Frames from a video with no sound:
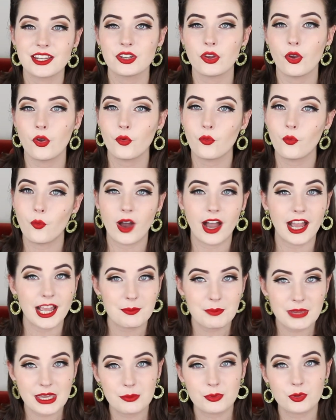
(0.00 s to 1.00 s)
know why
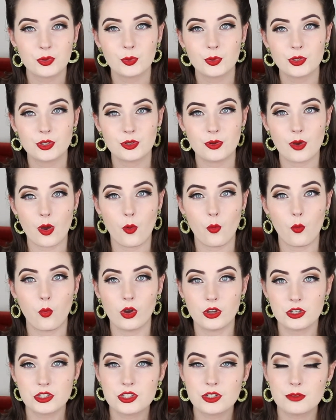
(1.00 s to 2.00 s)
people would
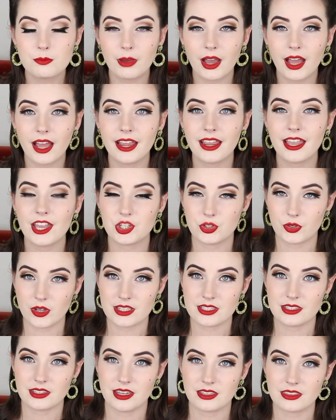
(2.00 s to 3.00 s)
want to buy a
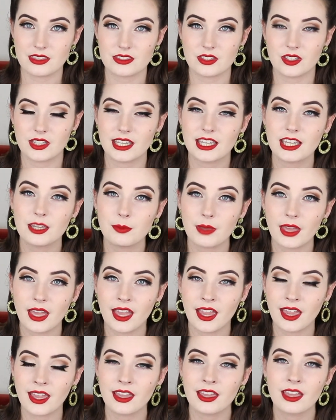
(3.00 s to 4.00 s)
dress like this on
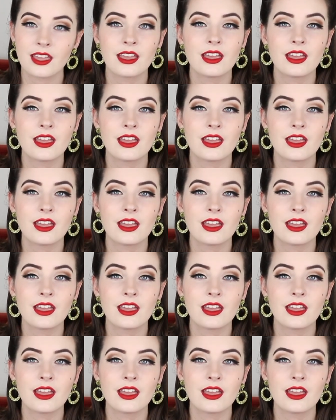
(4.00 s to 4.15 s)
eBay.